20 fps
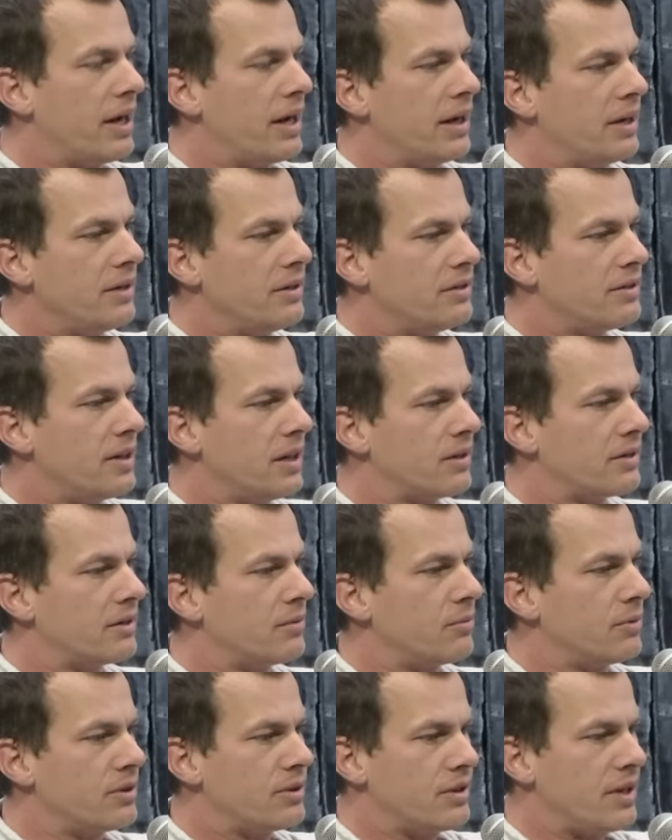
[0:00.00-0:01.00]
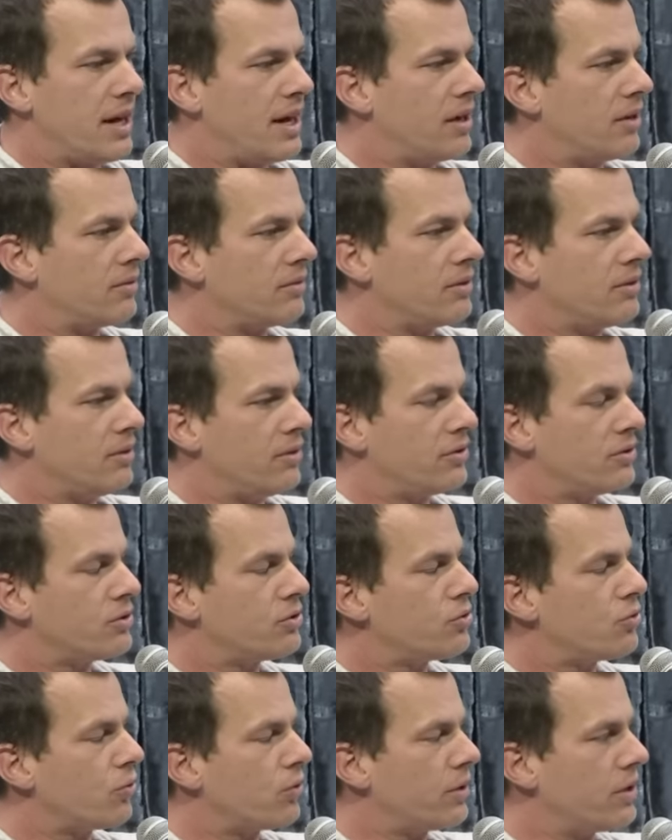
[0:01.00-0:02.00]
at Tesla, which now
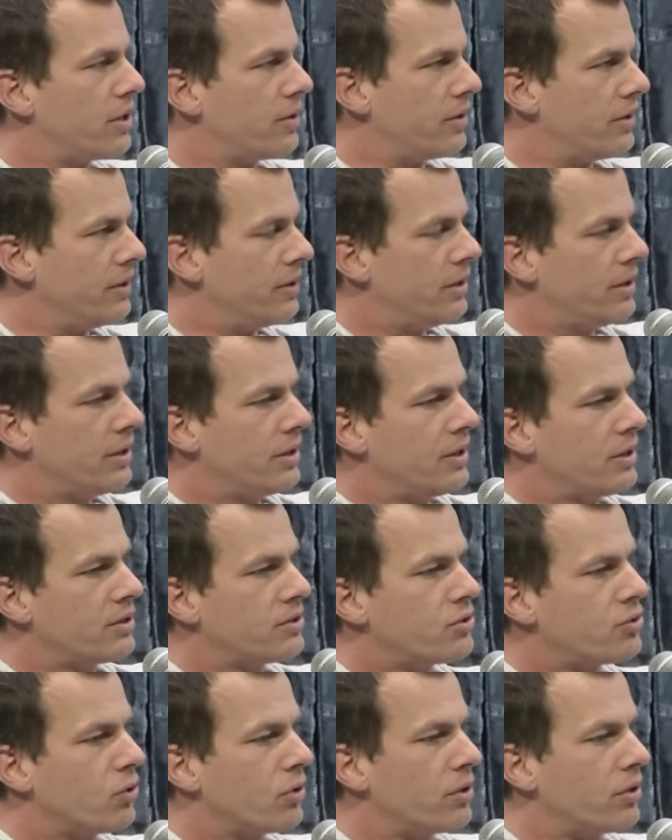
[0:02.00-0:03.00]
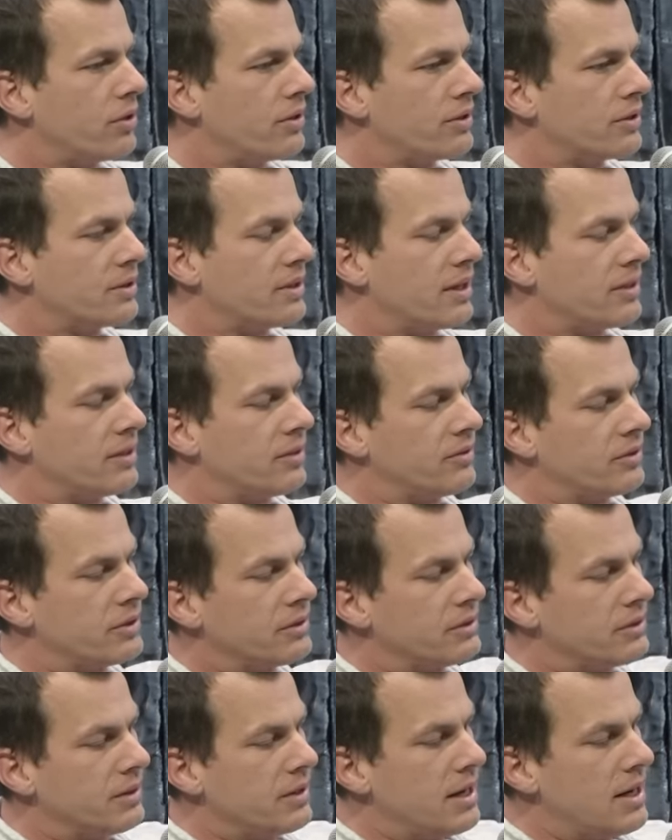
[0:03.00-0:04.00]
extraordinary, extraordinary success of it.
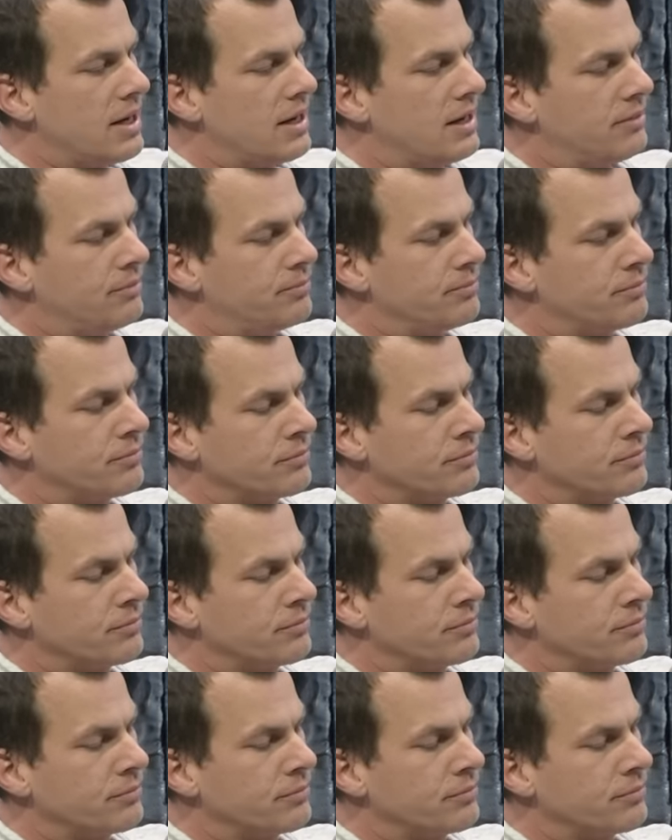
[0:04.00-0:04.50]
Um,